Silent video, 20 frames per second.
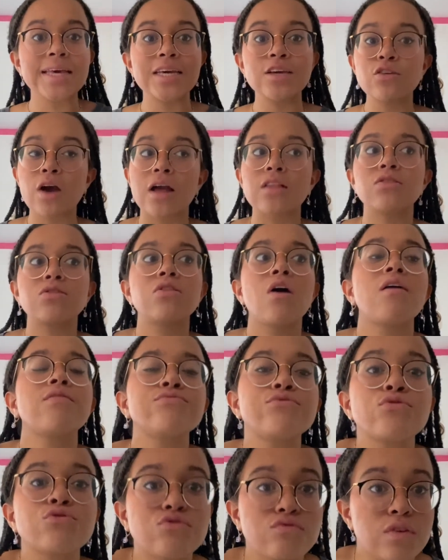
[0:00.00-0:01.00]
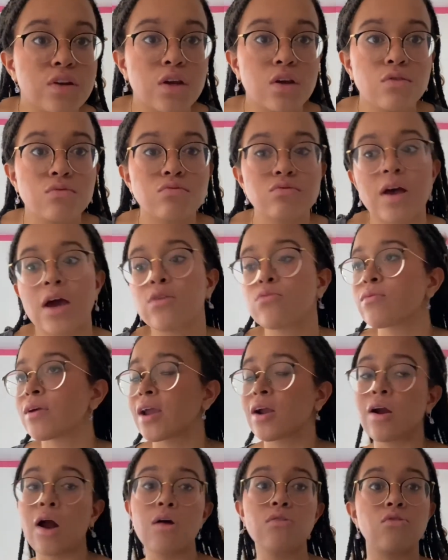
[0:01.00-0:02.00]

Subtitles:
I love those videos. I don't care how